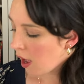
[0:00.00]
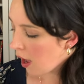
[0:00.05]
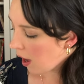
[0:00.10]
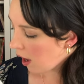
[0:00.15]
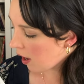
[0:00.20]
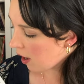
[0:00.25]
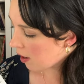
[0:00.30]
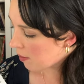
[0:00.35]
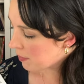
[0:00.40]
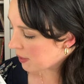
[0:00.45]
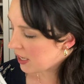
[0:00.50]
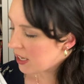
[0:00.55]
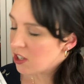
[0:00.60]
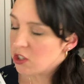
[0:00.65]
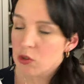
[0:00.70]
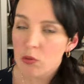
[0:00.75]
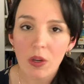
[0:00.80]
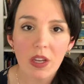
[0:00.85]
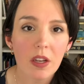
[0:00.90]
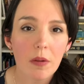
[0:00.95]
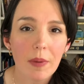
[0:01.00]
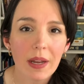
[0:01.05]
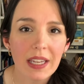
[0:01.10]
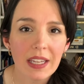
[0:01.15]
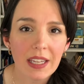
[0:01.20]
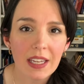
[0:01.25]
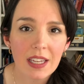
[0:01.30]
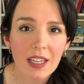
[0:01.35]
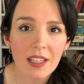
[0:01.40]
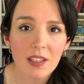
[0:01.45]
um, each week my
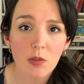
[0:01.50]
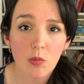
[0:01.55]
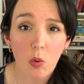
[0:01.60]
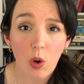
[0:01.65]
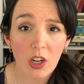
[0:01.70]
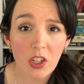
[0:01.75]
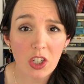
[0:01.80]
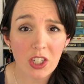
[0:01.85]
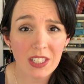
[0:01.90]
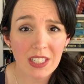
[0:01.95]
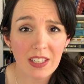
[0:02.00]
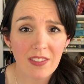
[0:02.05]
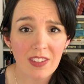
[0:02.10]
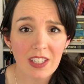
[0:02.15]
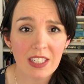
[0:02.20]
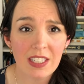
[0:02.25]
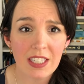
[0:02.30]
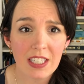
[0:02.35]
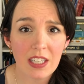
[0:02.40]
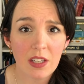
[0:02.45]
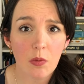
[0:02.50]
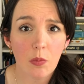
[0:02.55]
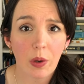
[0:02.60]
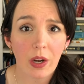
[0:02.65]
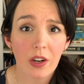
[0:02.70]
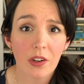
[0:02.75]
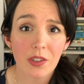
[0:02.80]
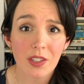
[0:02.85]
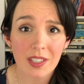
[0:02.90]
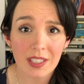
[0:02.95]
kids watch a DVD
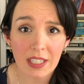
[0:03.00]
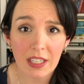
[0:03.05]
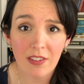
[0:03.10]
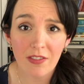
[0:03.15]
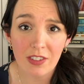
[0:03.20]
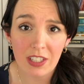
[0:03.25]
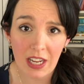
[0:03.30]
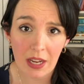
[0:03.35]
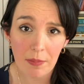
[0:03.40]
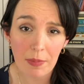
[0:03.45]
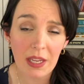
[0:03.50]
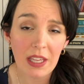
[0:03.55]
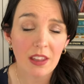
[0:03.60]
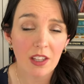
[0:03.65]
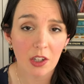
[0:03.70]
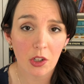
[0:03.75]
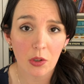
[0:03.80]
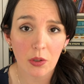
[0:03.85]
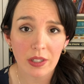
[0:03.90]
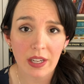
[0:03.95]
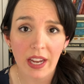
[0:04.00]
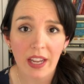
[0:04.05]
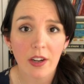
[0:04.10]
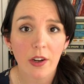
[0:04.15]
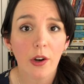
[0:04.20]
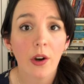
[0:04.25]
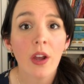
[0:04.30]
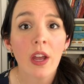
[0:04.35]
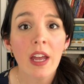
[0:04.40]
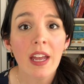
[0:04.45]
where Steve Demme, the
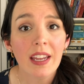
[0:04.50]
creator,